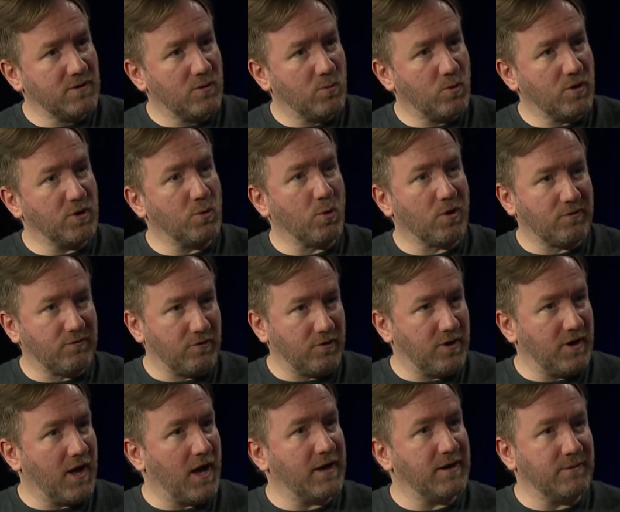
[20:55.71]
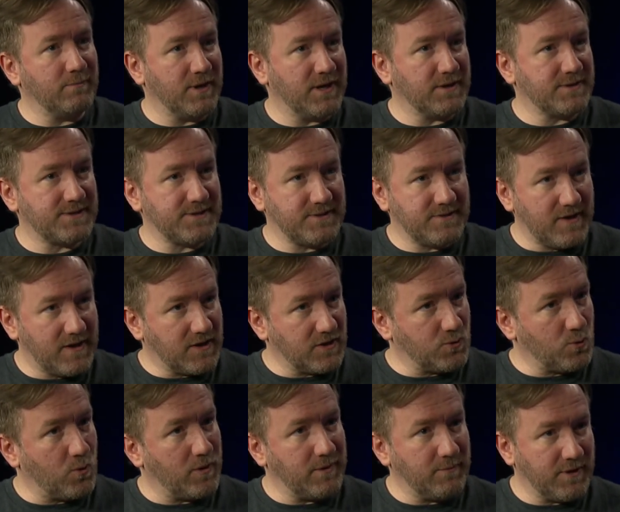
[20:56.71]
where you work for 90 minutes and take a
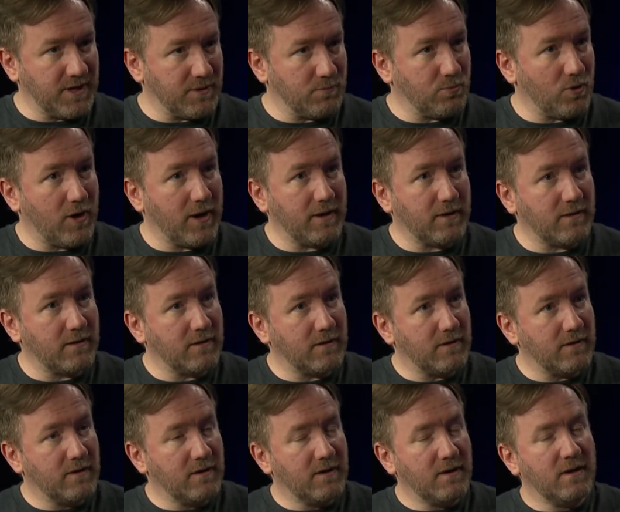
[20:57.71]
20 minute break. Mm-hmm.